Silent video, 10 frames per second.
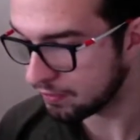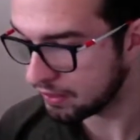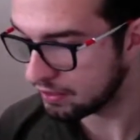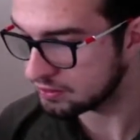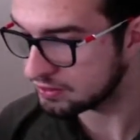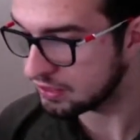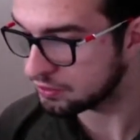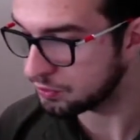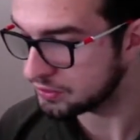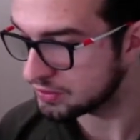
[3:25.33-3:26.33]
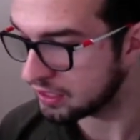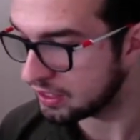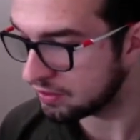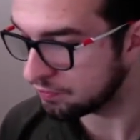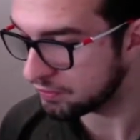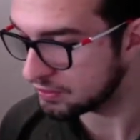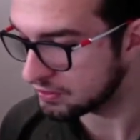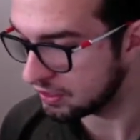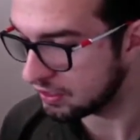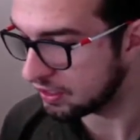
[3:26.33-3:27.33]
It says once again in verse
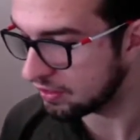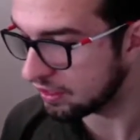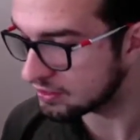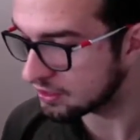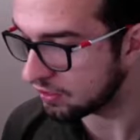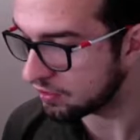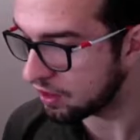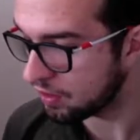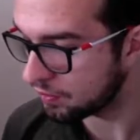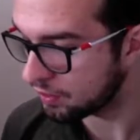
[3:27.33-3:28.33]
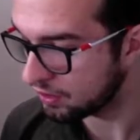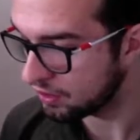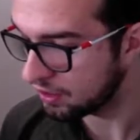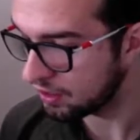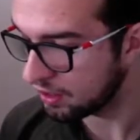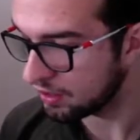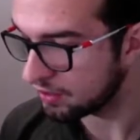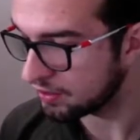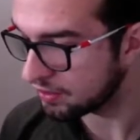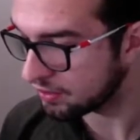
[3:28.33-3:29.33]
10, "And they shall know
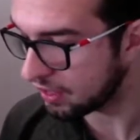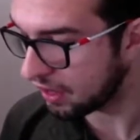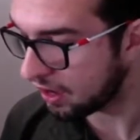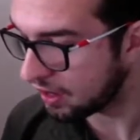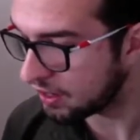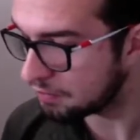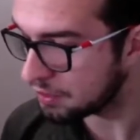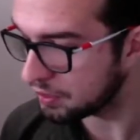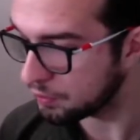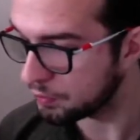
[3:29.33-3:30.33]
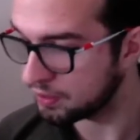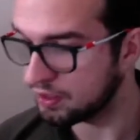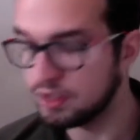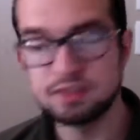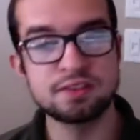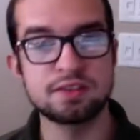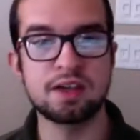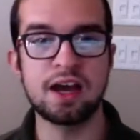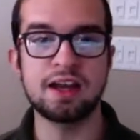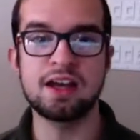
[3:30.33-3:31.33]
that I am the Lord." So
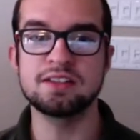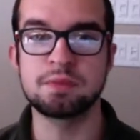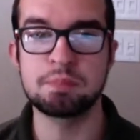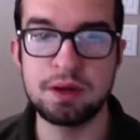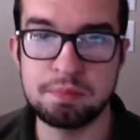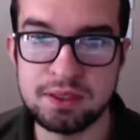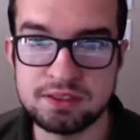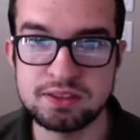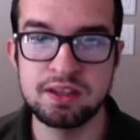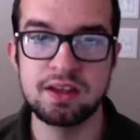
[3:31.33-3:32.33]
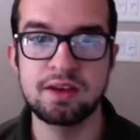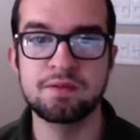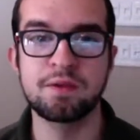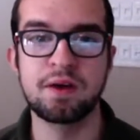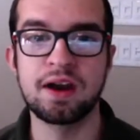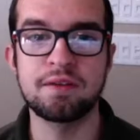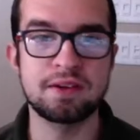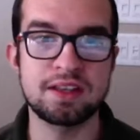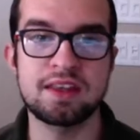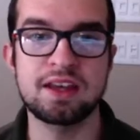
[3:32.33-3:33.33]
God has a purpose for
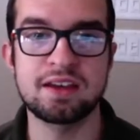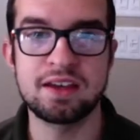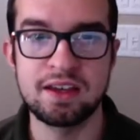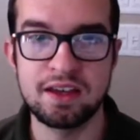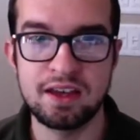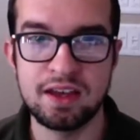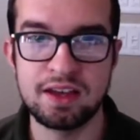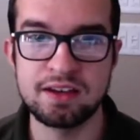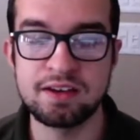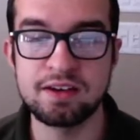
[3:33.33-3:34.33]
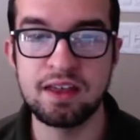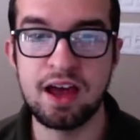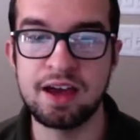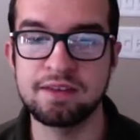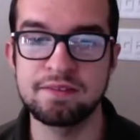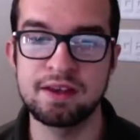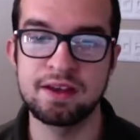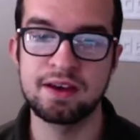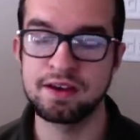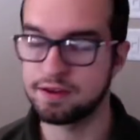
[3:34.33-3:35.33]
everything in your life.
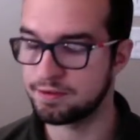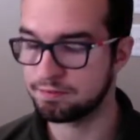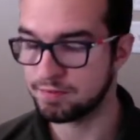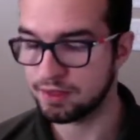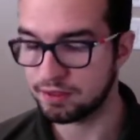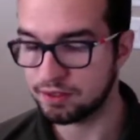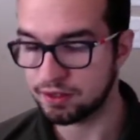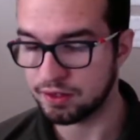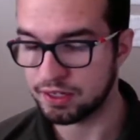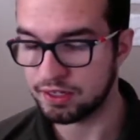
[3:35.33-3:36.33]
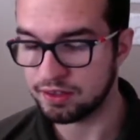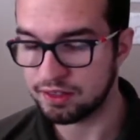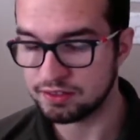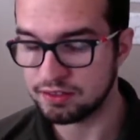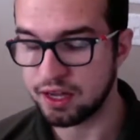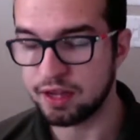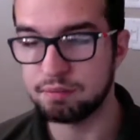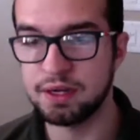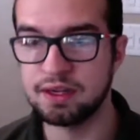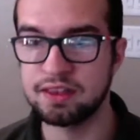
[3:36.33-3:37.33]
During this time
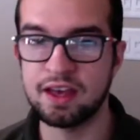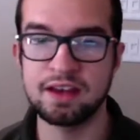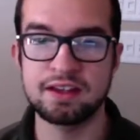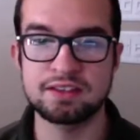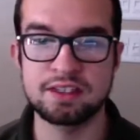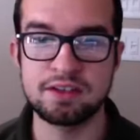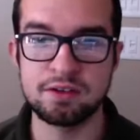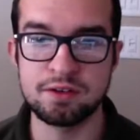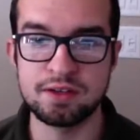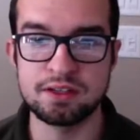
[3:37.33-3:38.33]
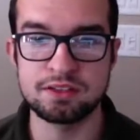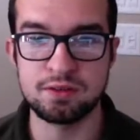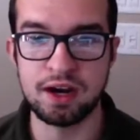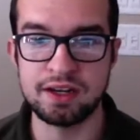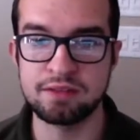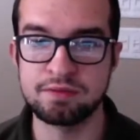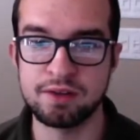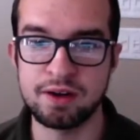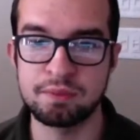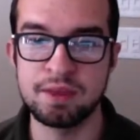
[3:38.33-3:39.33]
period that Ezekiel is writing
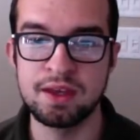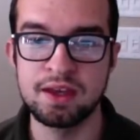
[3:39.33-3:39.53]
from,